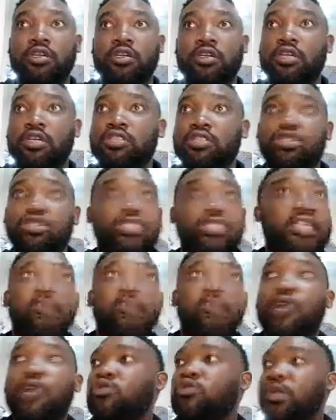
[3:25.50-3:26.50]
So
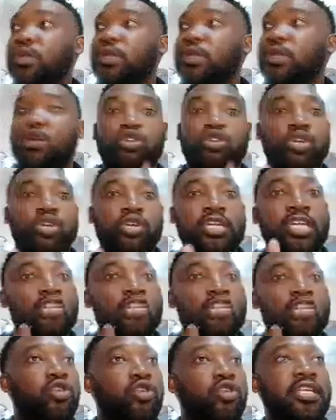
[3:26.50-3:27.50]
someone will be controlling a
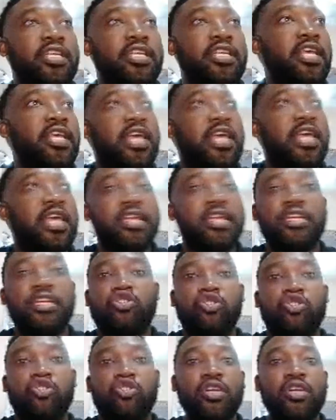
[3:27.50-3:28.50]
drone, and the
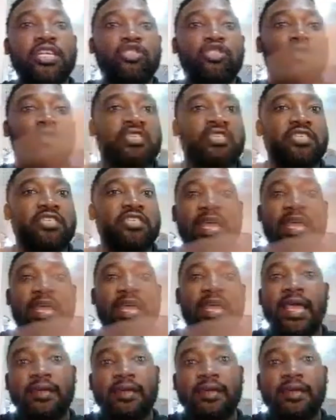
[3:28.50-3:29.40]
drone has got a sprayer.